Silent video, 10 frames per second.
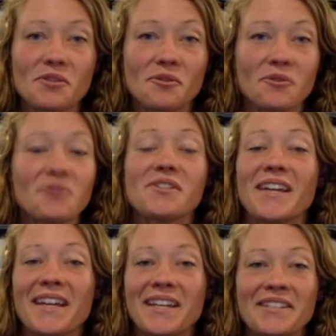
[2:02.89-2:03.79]
soles
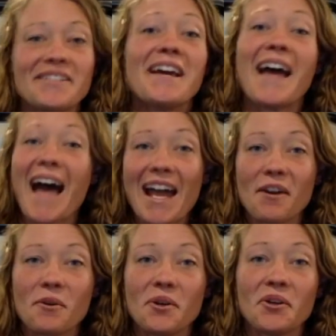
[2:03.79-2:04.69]
and
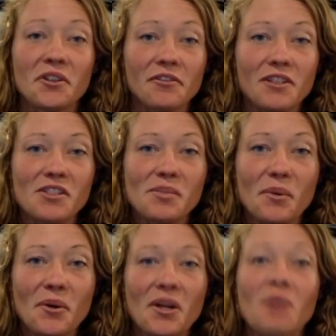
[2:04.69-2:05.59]
adequate underfoot
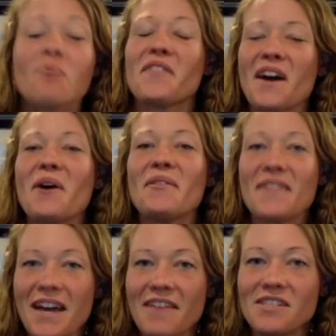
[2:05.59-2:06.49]
support without
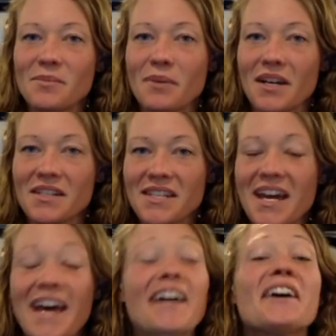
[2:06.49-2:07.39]
the hefty price
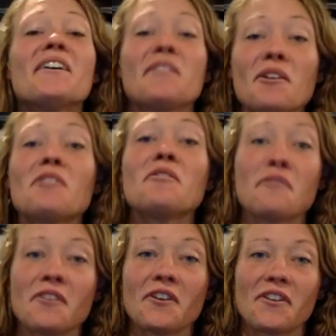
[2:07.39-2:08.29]
tag, look
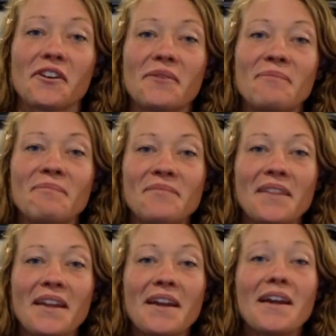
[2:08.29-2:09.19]
no further.
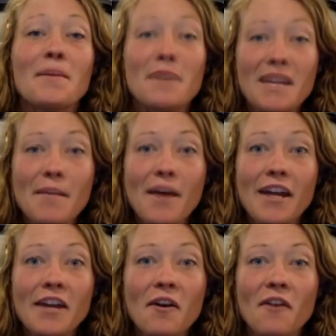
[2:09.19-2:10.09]

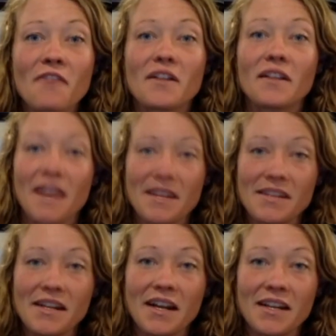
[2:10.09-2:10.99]
Piggybacking off the
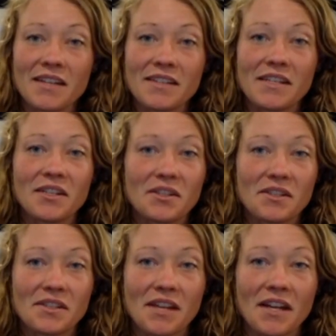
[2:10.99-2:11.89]
classic hiking sandal
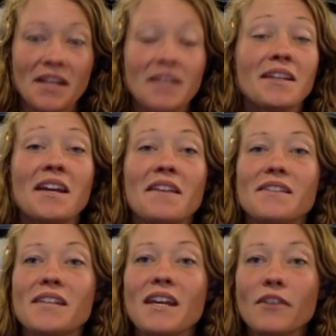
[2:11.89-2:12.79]
design,
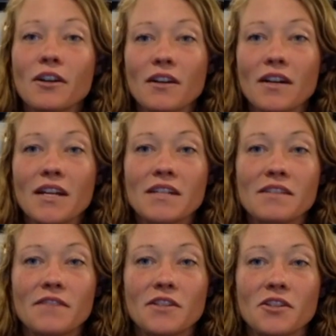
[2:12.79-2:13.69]
the Teva
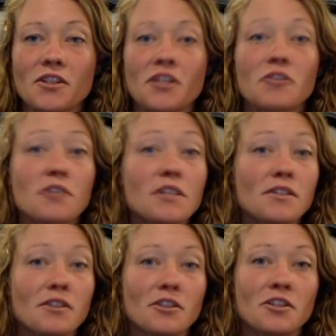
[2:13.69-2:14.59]
Hurricanes feature
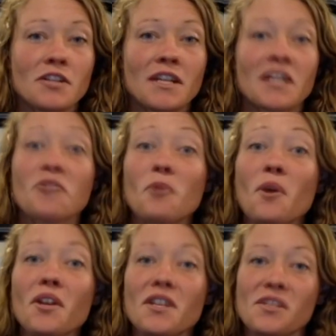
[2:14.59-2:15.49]
increased cushioning and
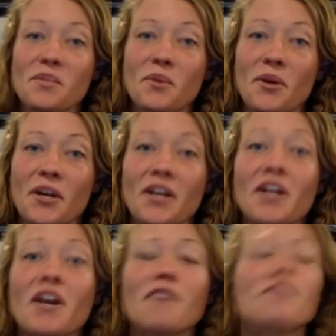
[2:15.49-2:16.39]
quality support
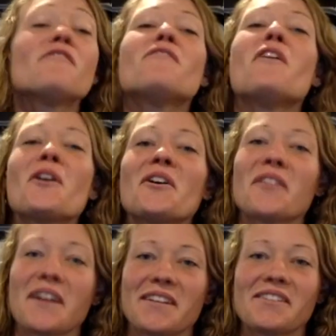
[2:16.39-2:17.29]
for far
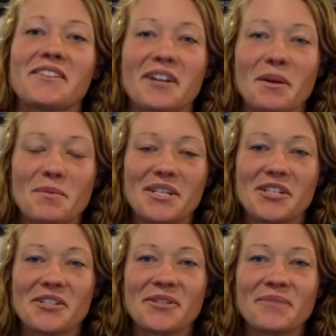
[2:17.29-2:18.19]
less than the
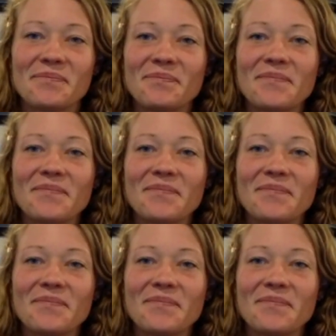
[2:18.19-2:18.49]
competition.